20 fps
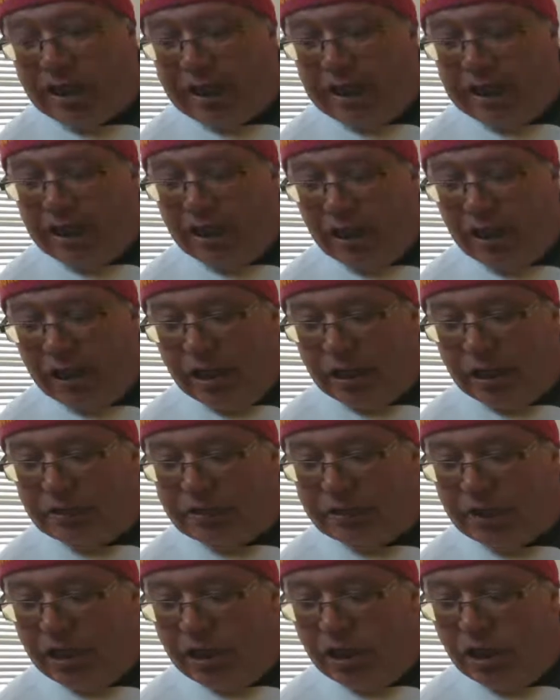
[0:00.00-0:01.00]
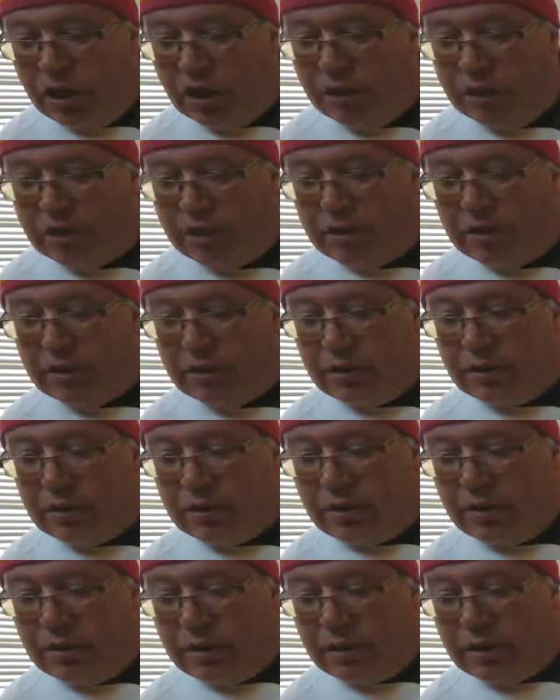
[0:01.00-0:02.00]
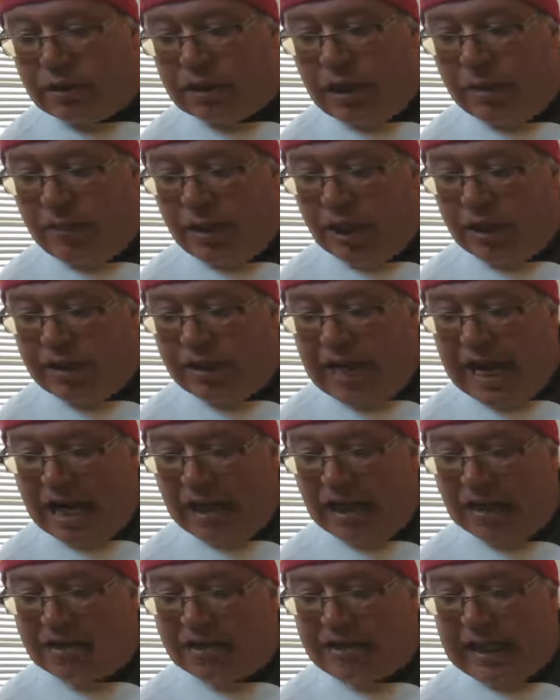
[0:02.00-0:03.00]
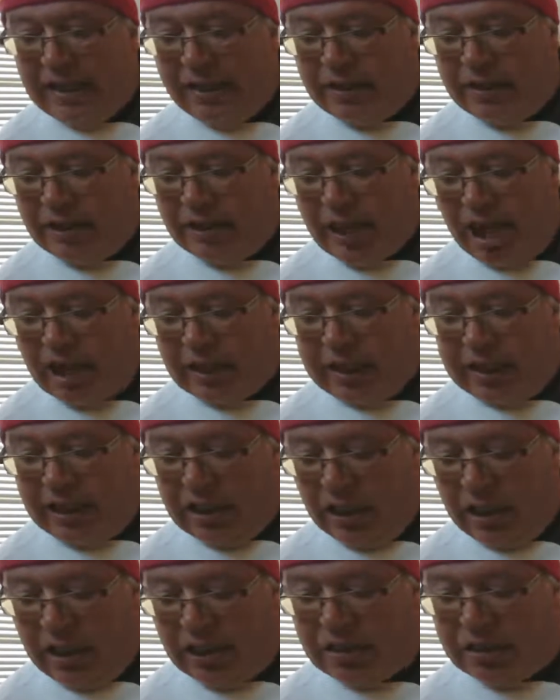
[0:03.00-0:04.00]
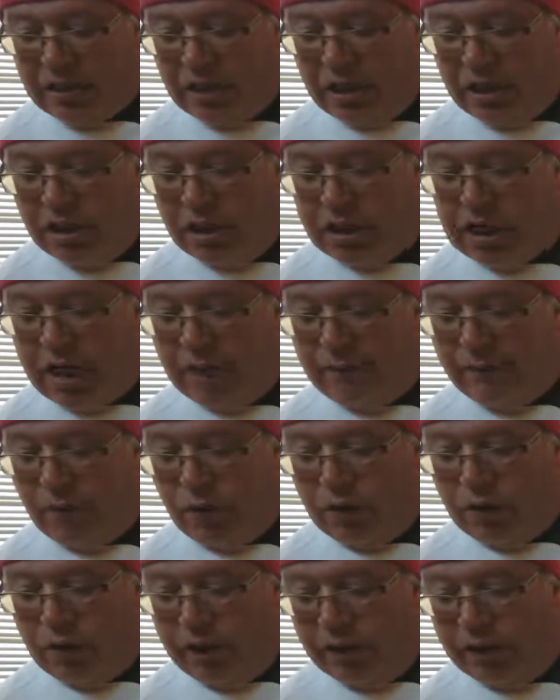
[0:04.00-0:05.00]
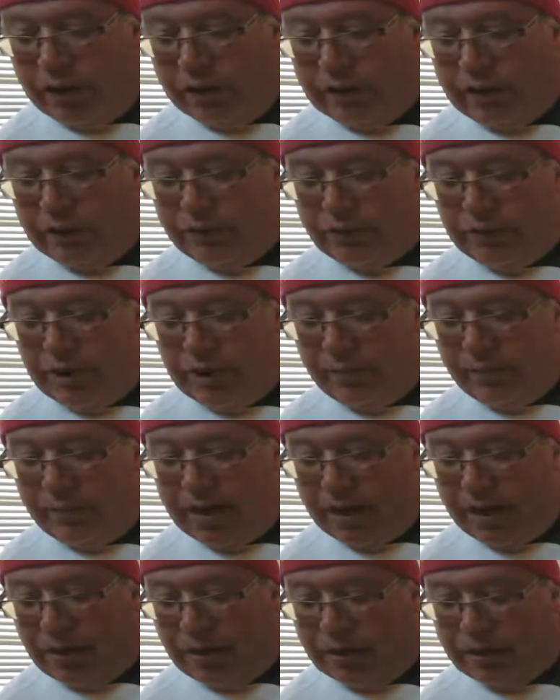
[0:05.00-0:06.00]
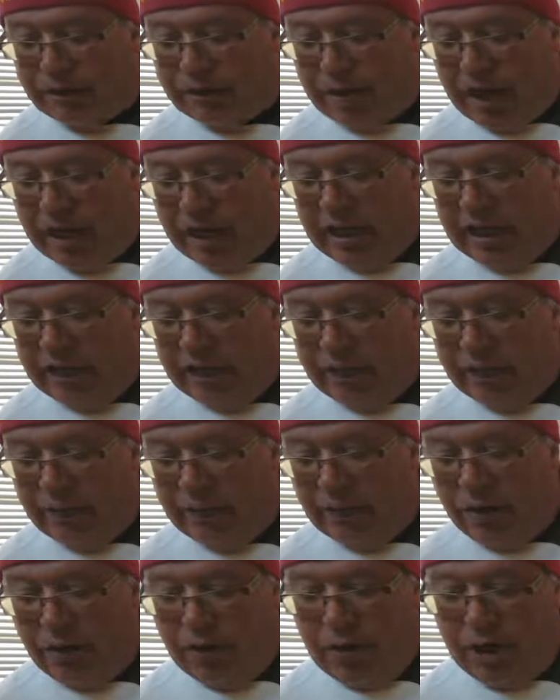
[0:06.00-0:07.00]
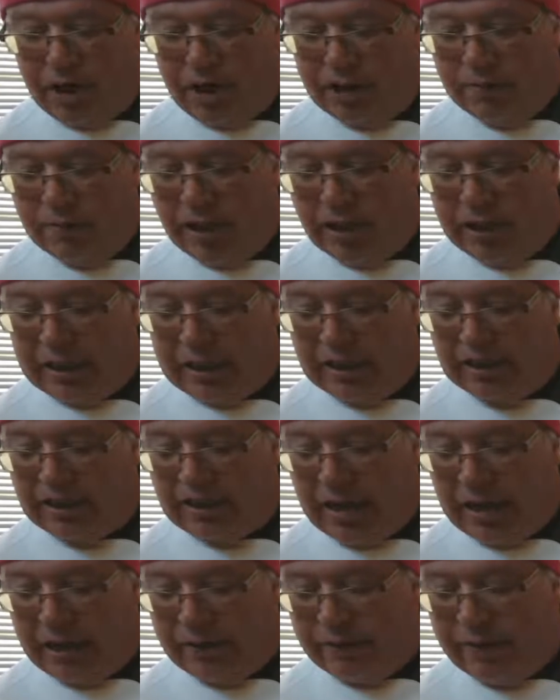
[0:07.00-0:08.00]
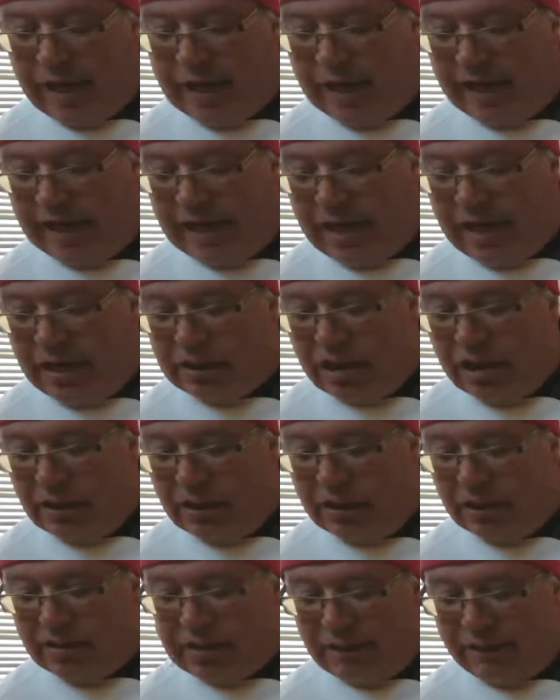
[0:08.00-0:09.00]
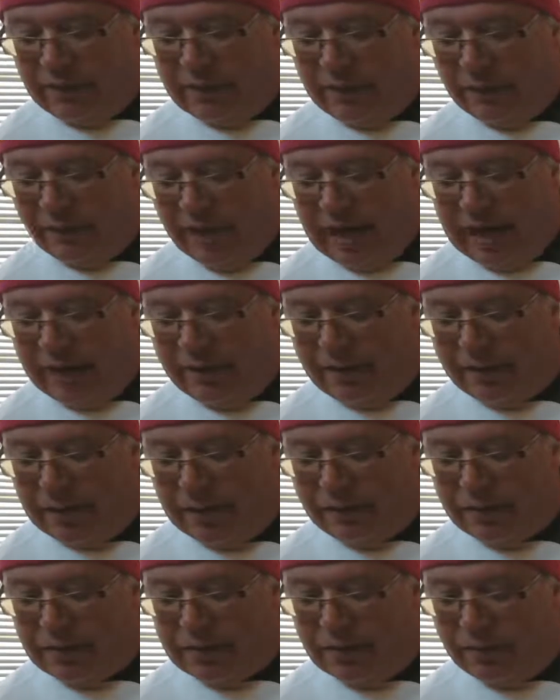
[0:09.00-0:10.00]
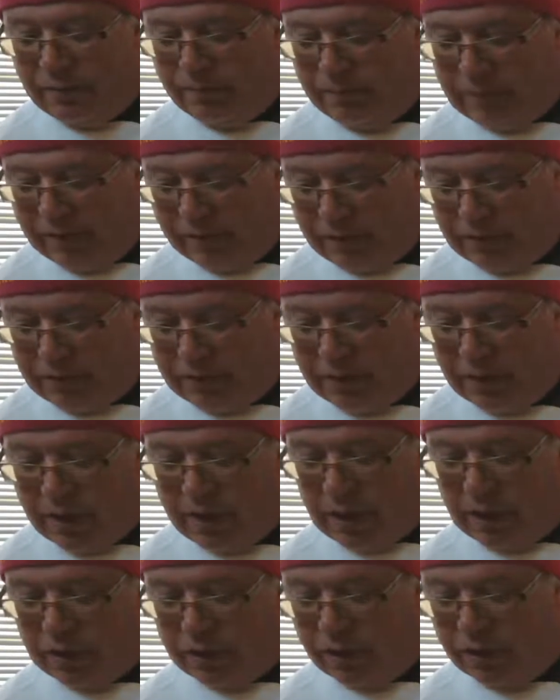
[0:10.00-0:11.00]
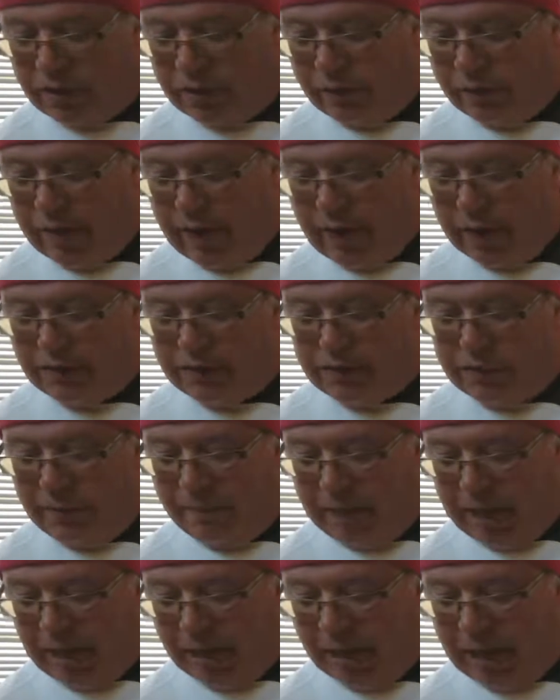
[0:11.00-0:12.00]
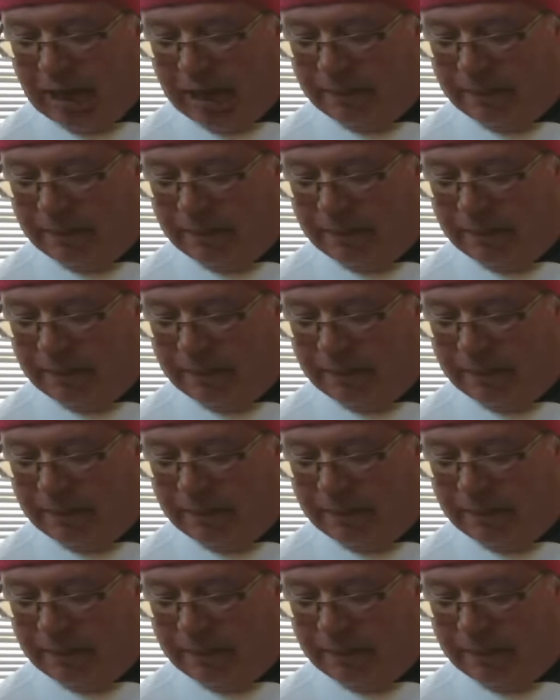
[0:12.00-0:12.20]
Donkey Kong Show. Come on down and see the Donkey Kong Show. Got 412 barrels ready to roll. On your market set and ready now go. There's 70 fire Muppets cruising around, so you better not be